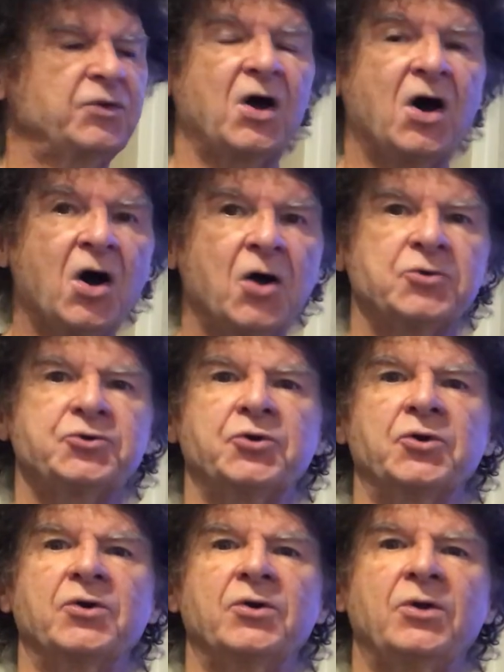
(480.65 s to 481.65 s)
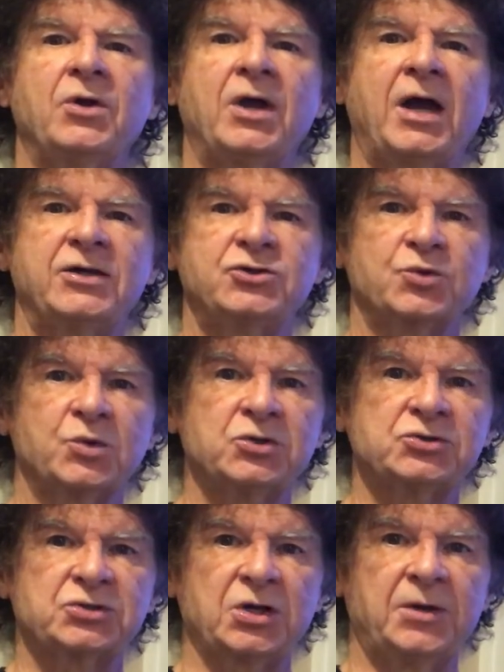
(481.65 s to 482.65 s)
the altar at
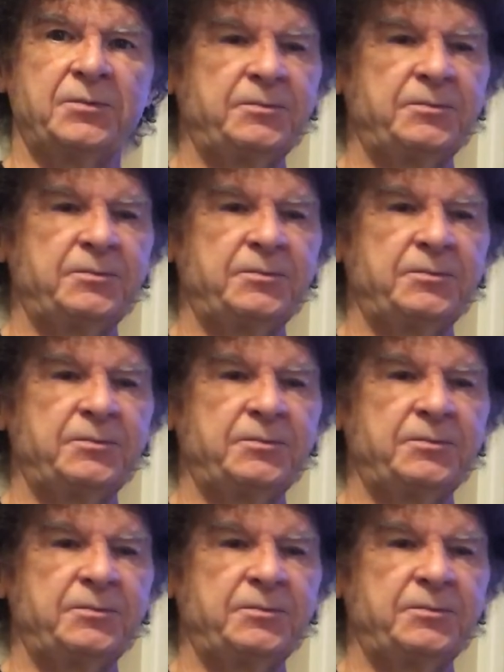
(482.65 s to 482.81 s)
Jerusalem.